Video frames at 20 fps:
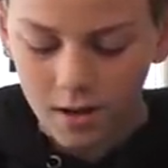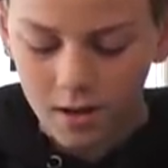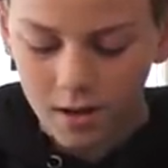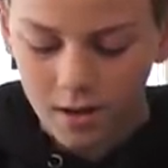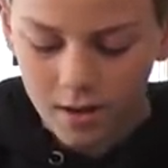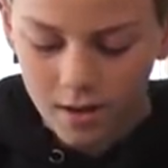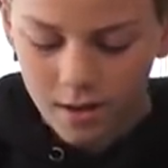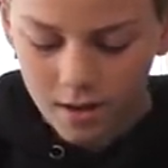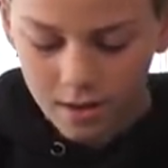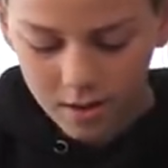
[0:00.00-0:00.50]

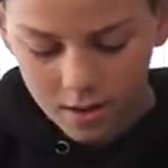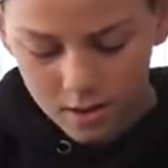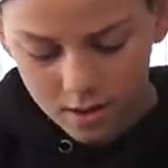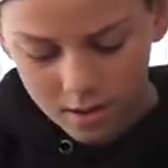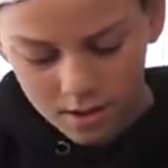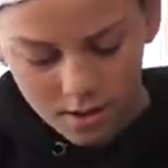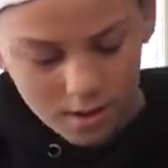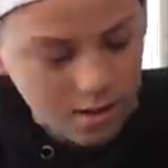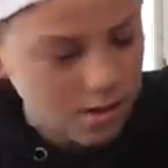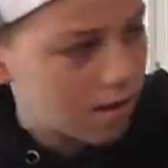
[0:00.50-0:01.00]

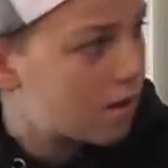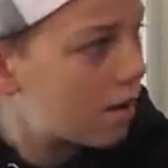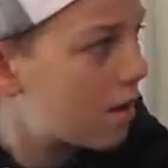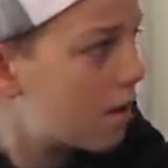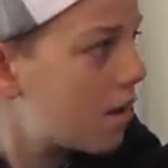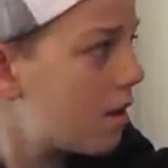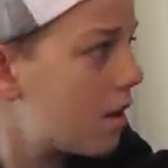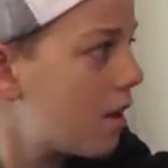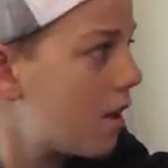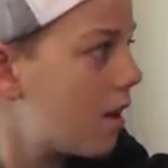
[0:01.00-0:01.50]

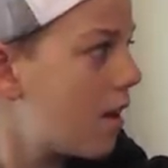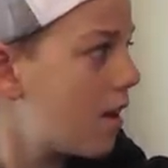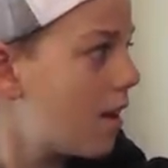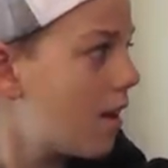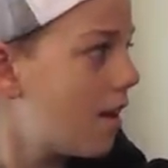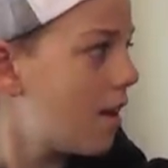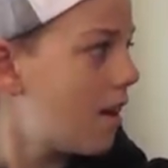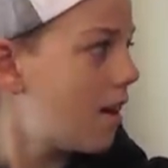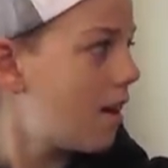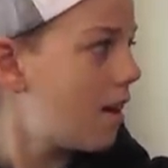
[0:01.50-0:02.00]

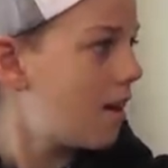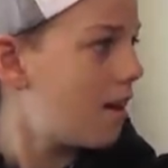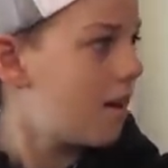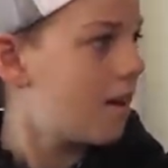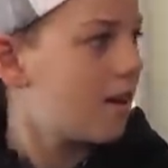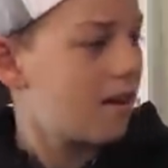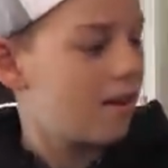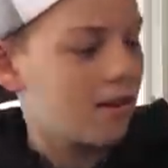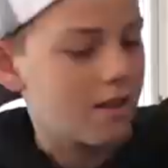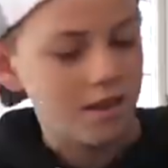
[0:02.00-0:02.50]

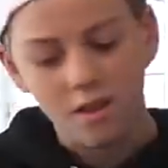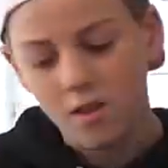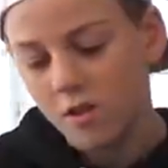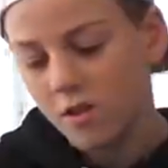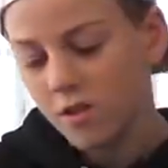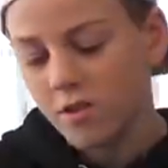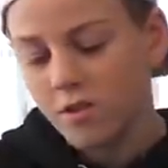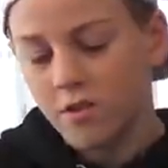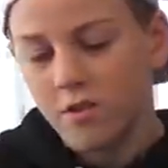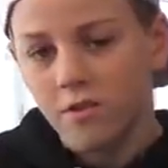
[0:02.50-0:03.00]

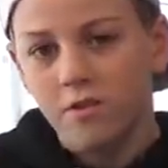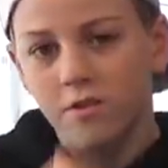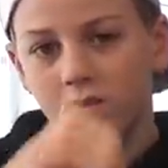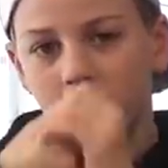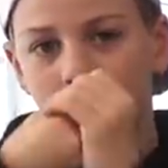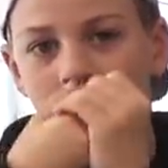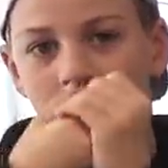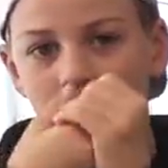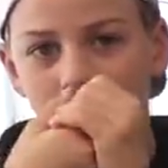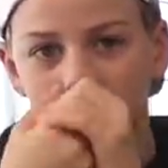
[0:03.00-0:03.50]

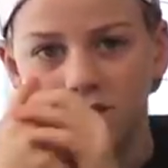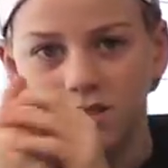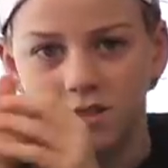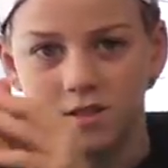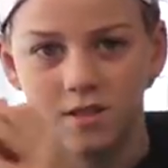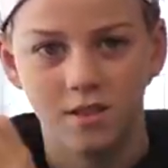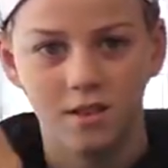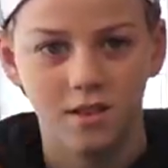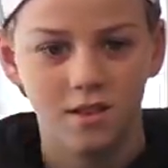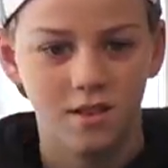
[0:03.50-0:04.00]

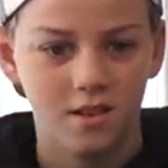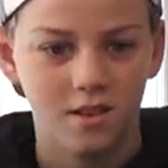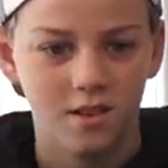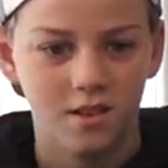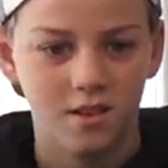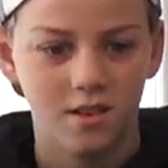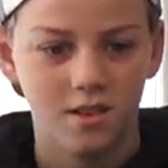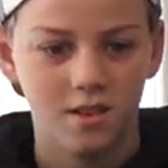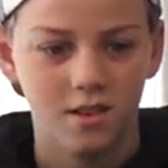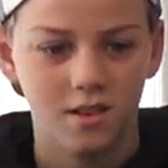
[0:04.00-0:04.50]

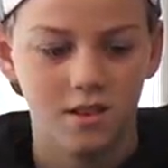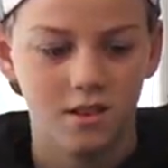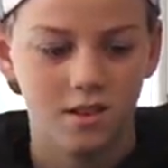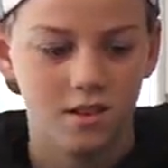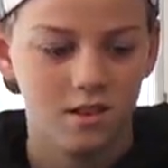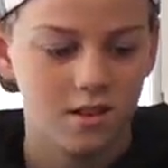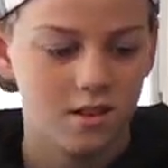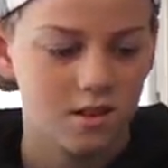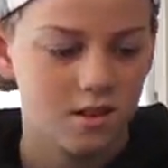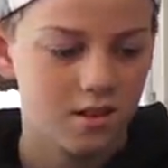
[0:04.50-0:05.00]

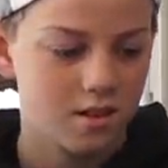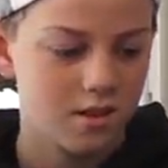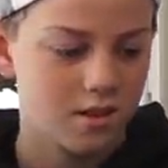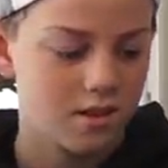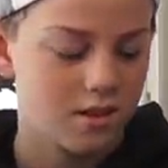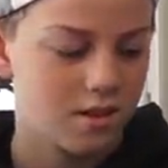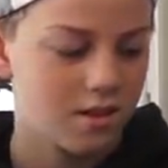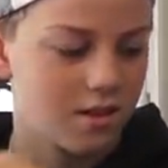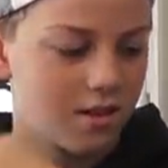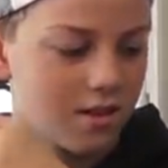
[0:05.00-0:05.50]

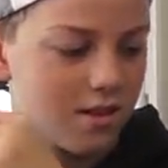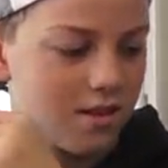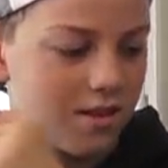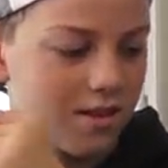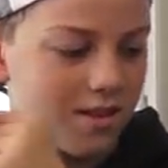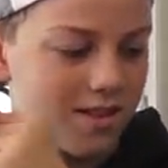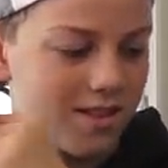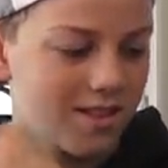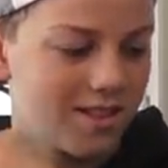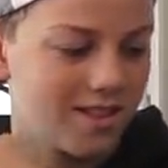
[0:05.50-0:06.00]

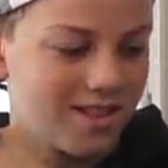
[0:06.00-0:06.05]
The person shown says nothing.